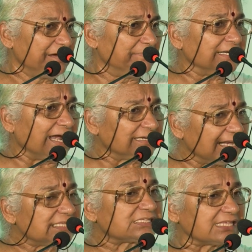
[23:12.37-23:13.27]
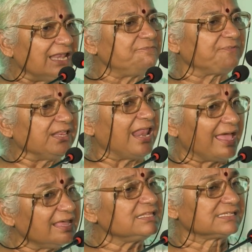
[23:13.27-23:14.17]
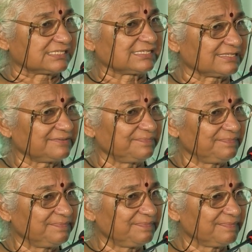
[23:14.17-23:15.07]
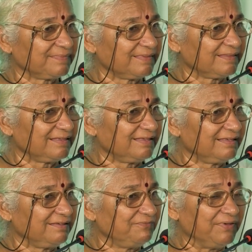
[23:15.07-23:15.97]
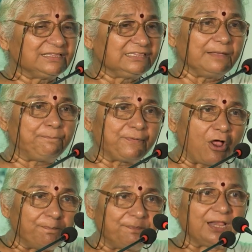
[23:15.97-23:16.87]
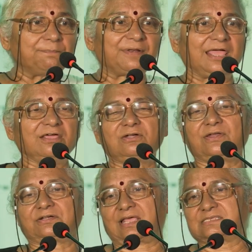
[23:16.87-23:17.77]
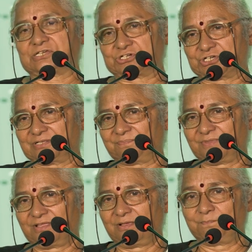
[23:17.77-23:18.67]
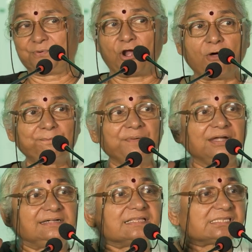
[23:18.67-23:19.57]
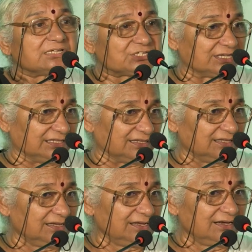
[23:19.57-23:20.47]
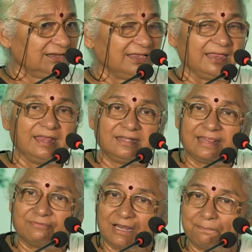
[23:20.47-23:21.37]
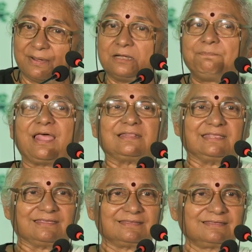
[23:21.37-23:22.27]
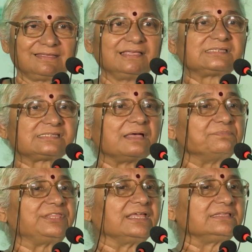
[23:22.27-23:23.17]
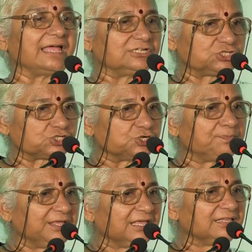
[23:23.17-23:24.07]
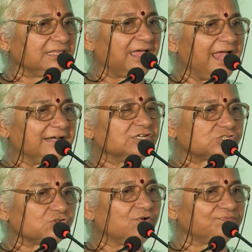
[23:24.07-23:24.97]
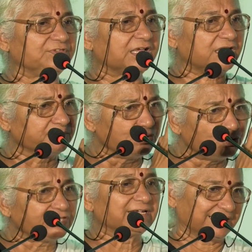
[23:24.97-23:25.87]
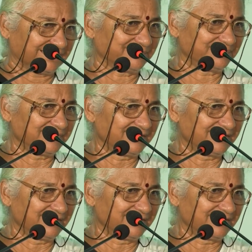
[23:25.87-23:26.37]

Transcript: but at least self-reliance with the proper prioritization, proper decision in development planning is something that should be in the hands of the community.